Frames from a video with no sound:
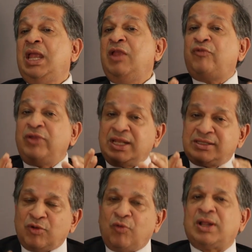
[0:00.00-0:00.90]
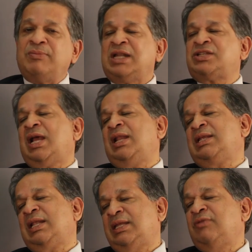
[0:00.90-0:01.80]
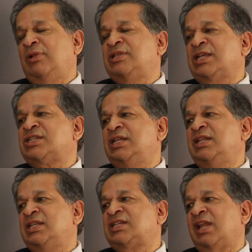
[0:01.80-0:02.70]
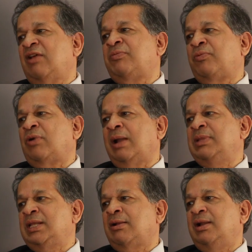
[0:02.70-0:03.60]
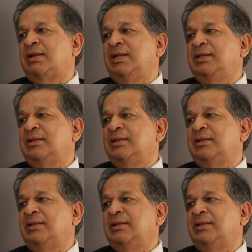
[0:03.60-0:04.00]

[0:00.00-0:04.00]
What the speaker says: if we can overcome that challenge, I think we'll succeed in this cadaver program in the country.